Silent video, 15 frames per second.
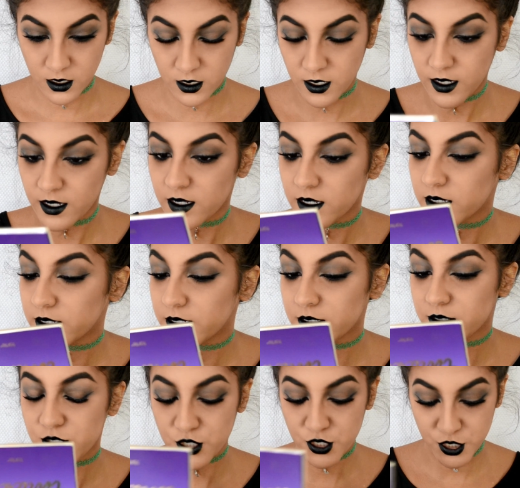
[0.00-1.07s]
down.
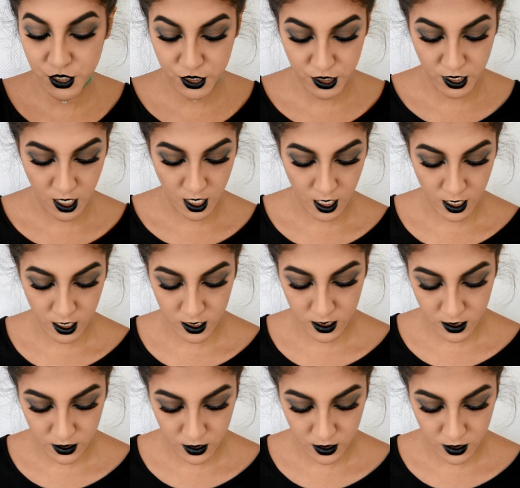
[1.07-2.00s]
And start